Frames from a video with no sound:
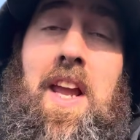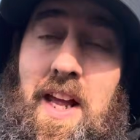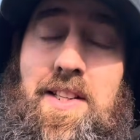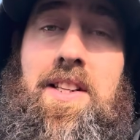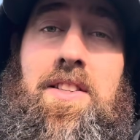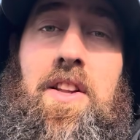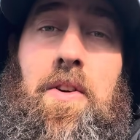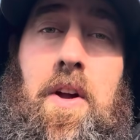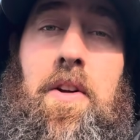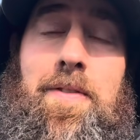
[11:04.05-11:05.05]
yes, it still
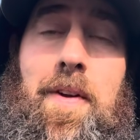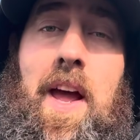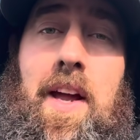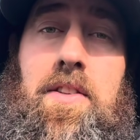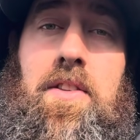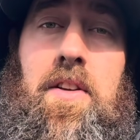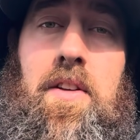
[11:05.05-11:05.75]
goes fast.